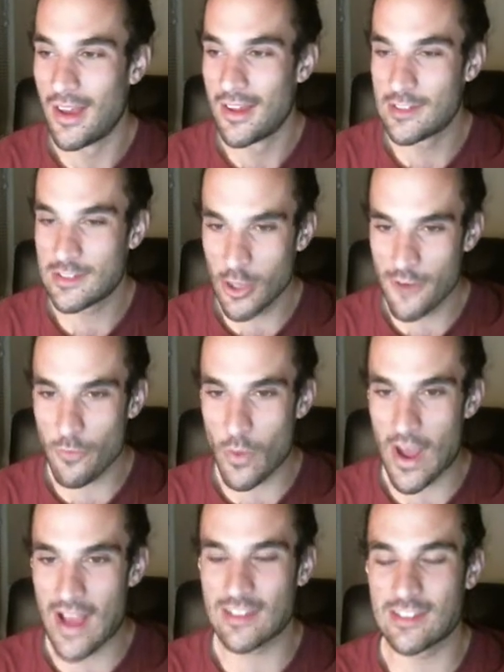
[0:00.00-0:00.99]
Surf
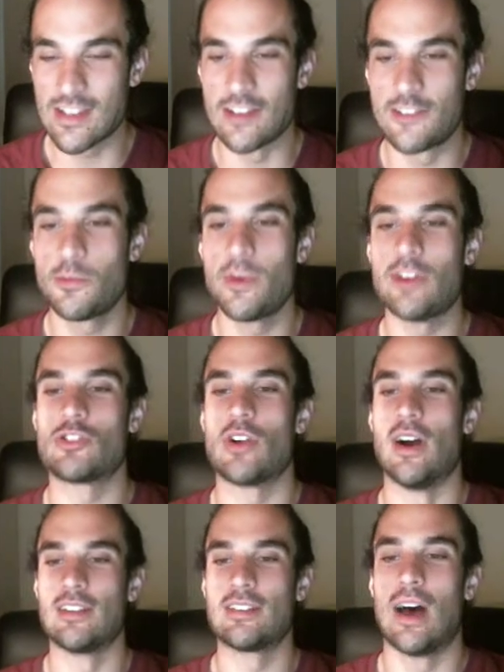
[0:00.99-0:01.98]
wax and swing
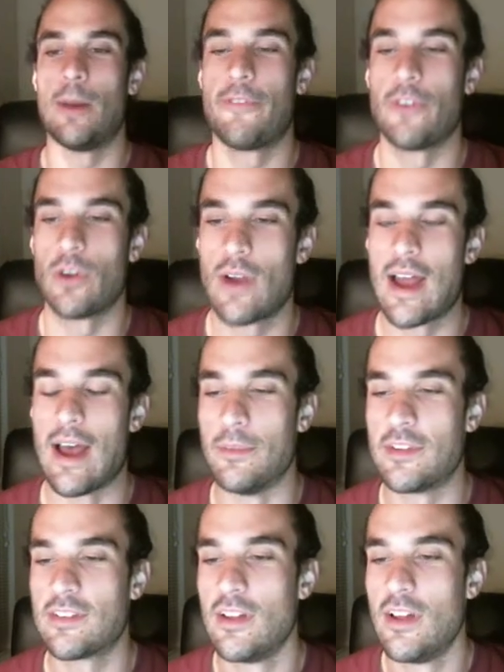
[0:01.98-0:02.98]
trunks up for
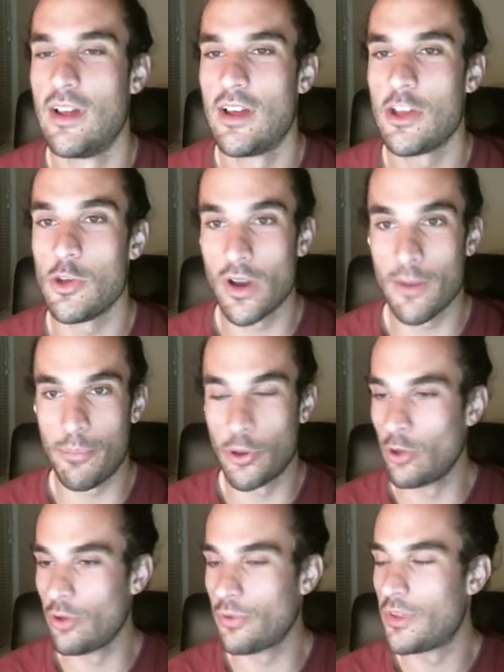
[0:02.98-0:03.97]
grabs. You want to
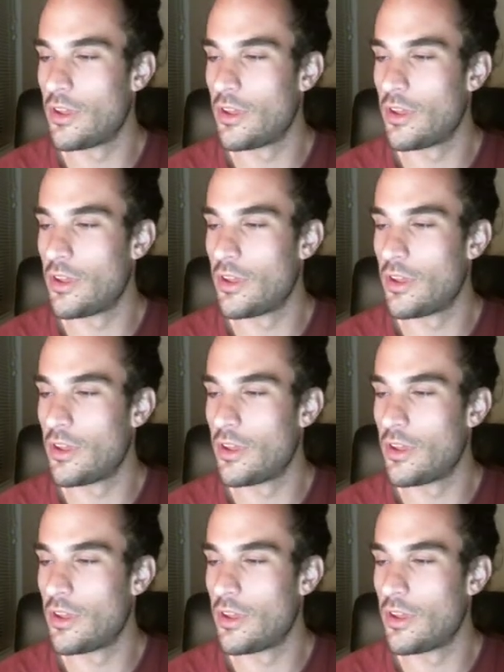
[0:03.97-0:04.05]
pull